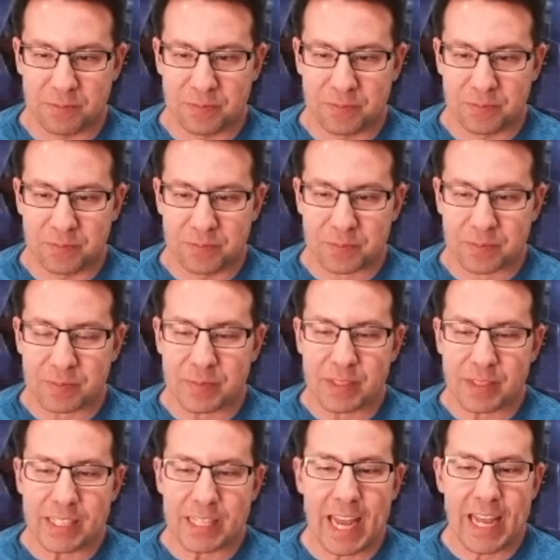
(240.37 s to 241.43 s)
Yeah.
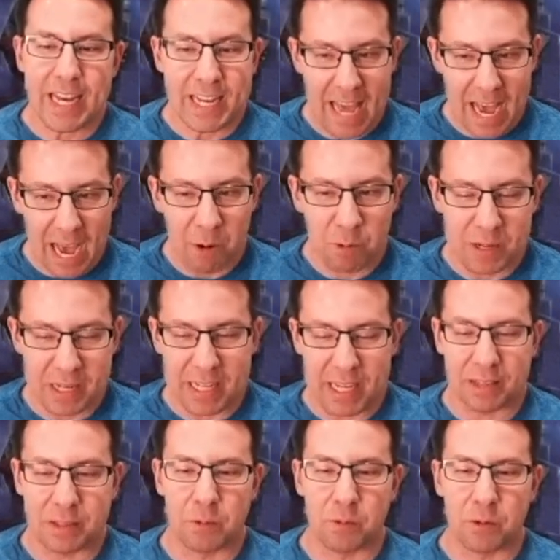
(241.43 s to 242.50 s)
And now we
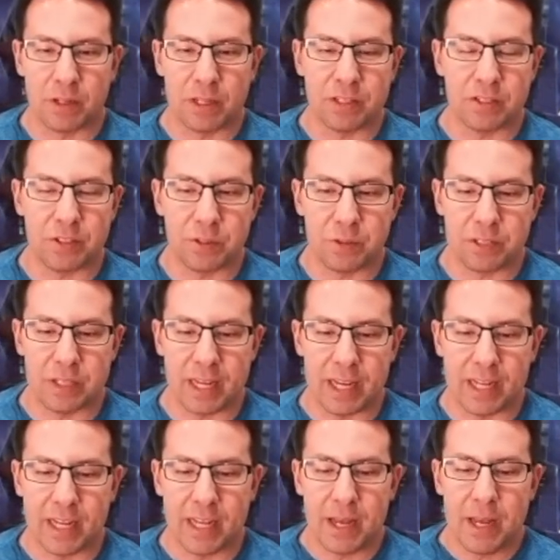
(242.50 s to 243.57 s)
get the word, as you said.
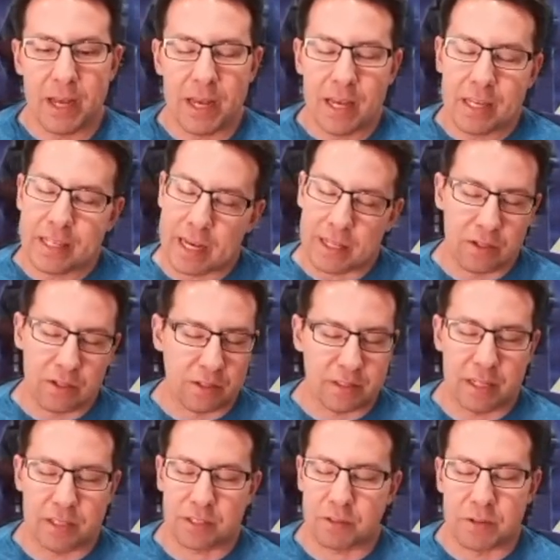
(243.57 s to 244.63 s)
Yeah, look,
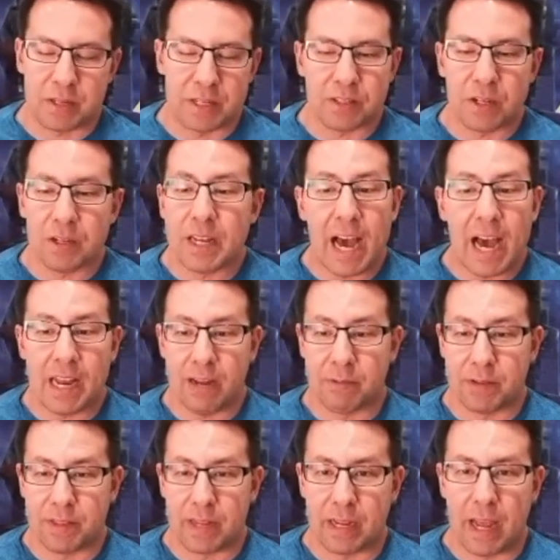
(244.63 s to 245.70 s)
test screenings are not
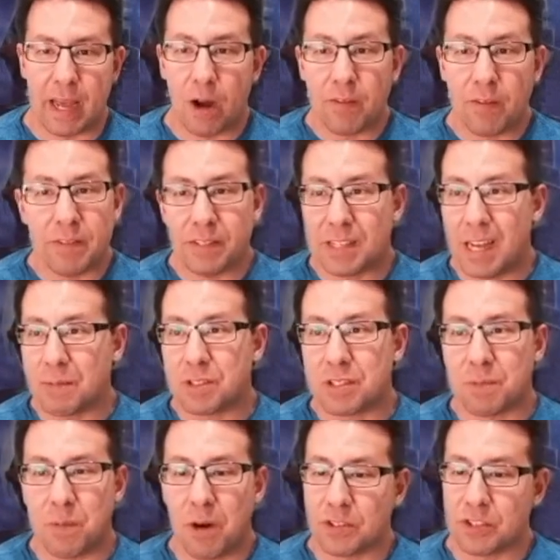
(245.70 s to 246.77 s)
everything. And oftentimes
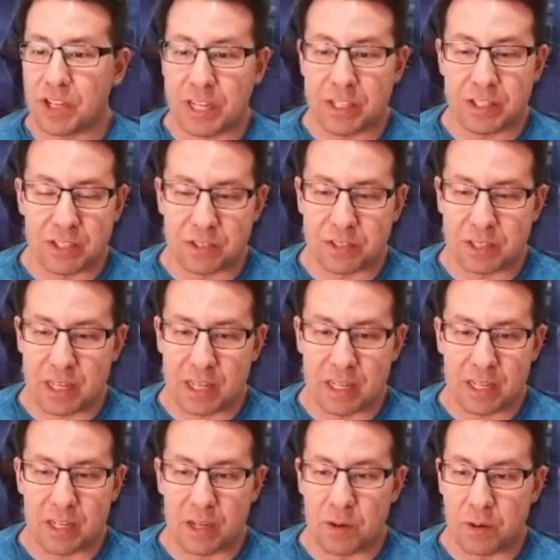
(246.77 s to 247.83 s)
small changes,
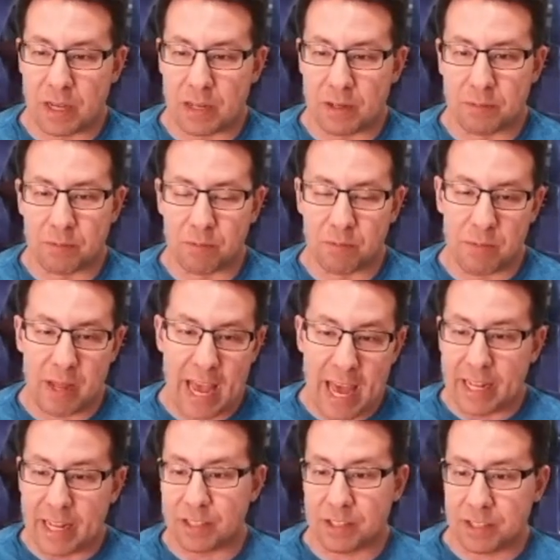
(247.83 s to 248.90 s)
you know, in
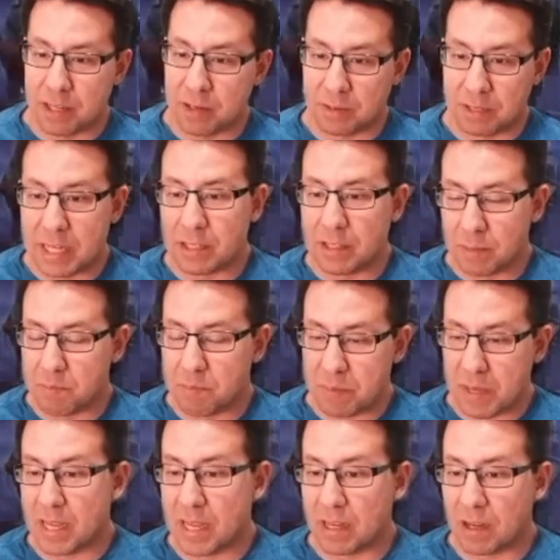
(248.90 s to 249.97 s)
edits can lead to
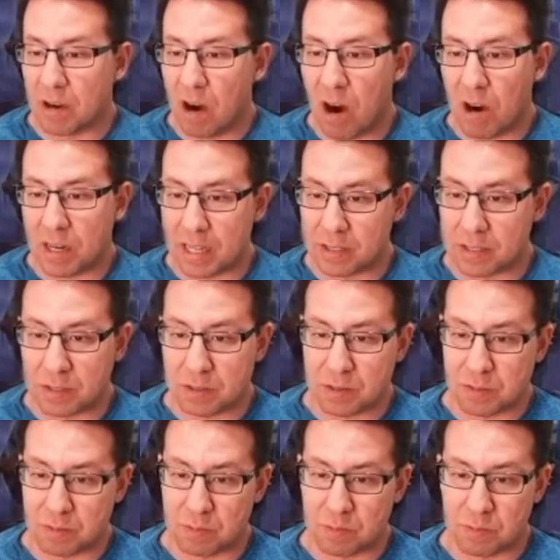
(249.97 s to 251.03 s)
big audience
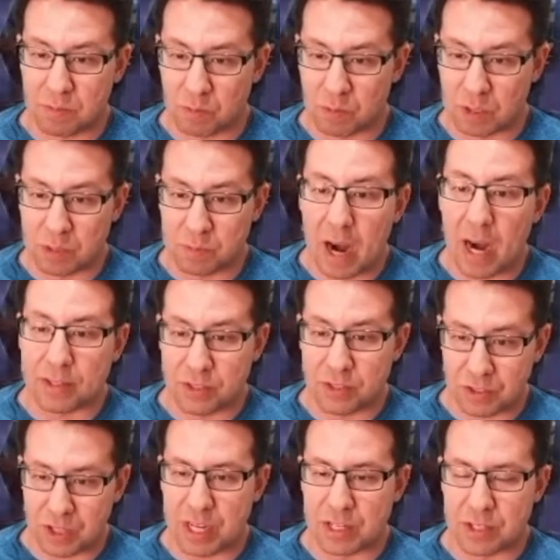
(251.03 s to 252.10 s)
response
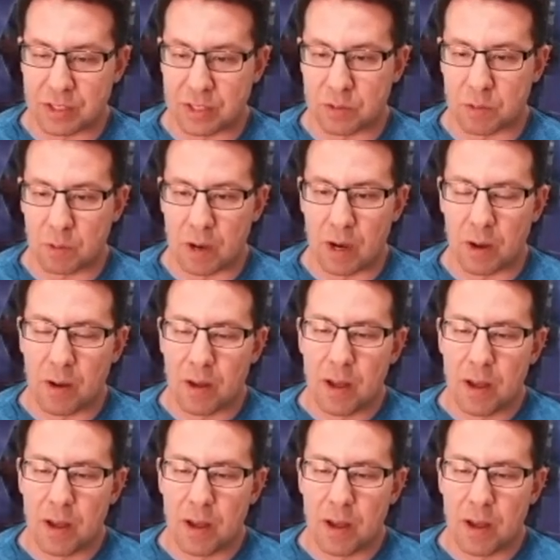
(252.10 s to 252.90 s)
changes as well.